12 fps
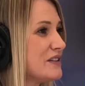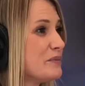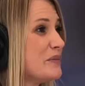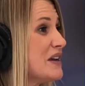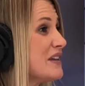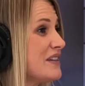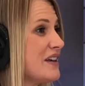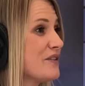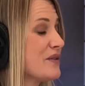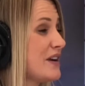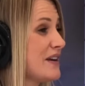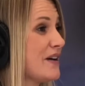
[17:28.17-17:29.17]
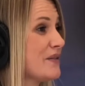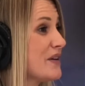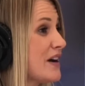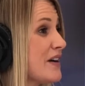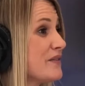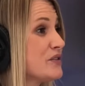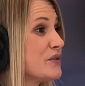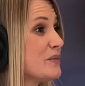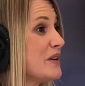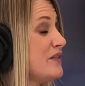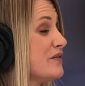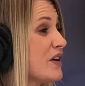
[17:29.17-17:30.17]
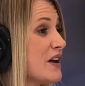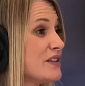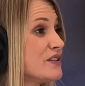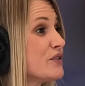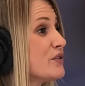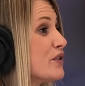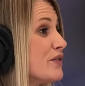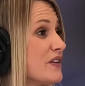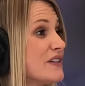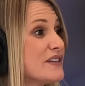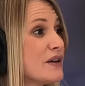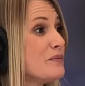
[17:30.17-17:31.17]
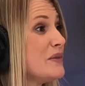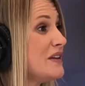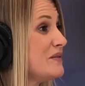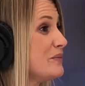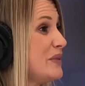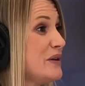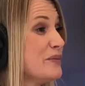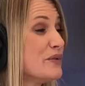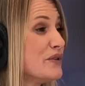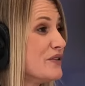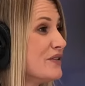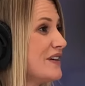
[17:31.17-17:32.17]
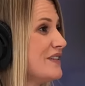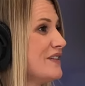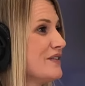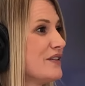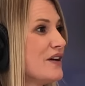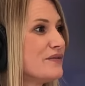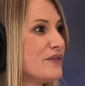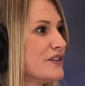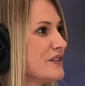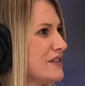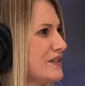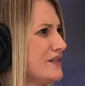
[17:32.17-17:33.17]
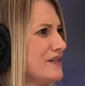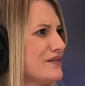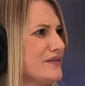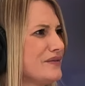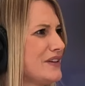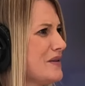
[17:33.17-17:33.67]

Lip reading: It's a big thing right now. I have so many friends and girlfriends that meet people and their loved ones and